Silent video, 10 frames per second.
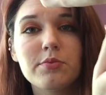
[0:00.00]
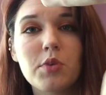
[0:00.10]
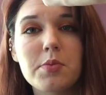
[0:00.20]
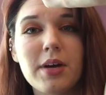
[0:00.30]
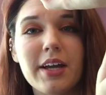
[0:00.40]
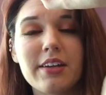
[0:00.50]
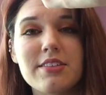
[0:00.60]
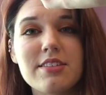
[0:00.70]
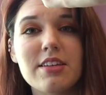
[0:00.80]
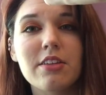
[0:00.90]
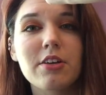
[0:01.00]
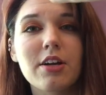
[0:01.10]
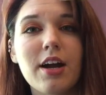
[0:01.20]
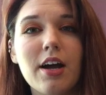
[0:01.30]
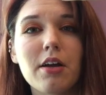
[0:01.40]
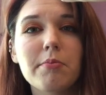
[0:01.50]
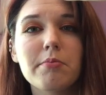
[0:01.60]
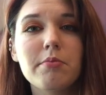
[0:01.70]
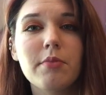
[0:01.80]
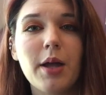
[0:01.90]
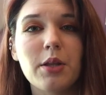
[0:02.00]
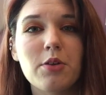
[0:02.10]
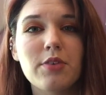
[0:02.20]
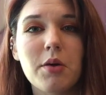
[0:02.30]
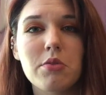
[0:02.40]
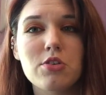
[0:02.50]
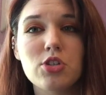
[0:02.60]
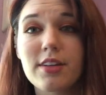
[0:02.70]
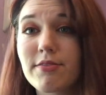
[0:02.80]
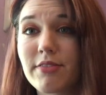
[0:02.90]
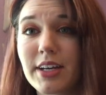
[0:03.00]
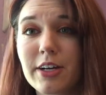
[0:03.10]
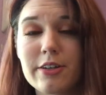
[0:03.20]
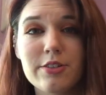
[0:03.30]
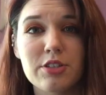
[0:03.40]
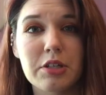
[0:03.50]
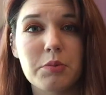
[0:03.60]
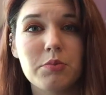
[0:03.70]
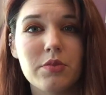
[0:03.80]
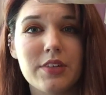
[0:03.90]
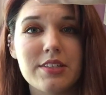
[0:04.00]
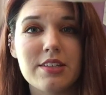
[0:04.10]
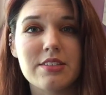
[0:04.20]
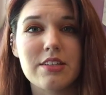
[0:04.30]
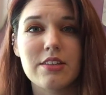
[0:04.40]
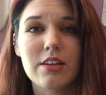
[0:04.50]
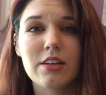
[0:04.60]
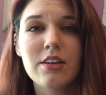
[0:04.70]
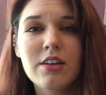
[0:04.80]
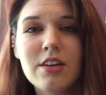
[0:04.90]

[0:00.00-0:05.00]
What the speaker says: When buying concealer, I identify with the shade Fair. So if that says anything,